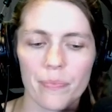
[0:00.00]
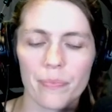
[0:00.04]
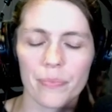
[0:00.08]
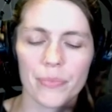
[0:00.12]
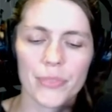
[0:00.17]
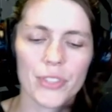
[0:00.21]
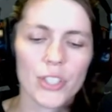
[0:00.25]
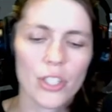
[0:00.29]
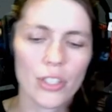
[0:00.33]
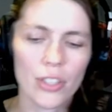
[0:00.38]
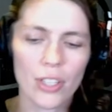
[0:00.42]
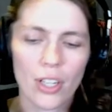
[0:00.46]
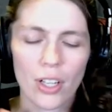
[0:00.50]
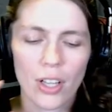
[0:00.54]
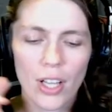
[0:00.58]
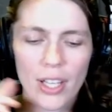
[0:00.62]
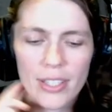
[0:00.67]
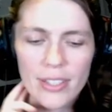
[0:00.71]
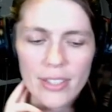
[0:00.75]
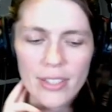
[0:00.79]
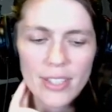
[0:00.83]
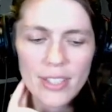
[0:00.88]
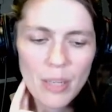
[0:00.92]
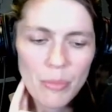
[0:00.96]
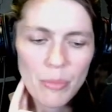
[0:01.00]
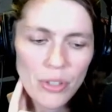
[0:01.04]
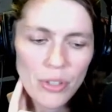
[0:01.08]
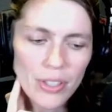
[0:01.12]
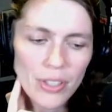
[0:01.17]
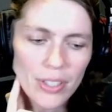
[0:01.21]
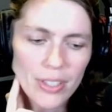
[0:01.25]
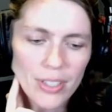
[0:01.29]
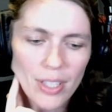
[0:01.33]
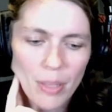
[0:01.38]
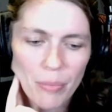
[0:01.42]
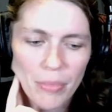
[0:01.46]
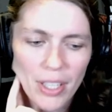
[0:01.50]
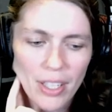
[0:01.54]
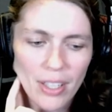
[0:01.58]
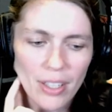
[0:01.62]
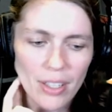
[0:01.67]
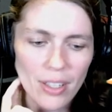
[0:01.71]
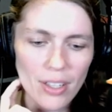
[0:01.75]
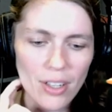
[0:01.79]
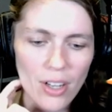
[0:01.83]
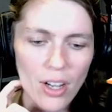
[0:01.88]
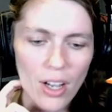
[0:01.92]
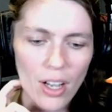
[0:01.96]
Turn the Colossus Hammer into
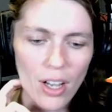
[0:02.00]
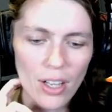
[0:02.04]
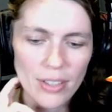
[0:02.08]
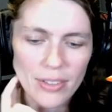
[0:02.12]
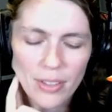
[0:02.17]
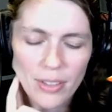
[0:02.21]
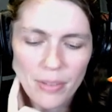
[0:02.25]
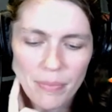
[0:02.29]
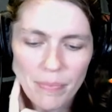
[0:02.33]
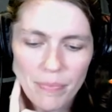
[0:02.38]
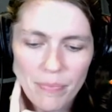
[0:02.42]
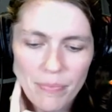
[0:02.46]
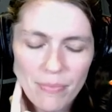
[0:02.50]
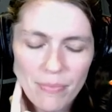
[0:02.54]
something awesome.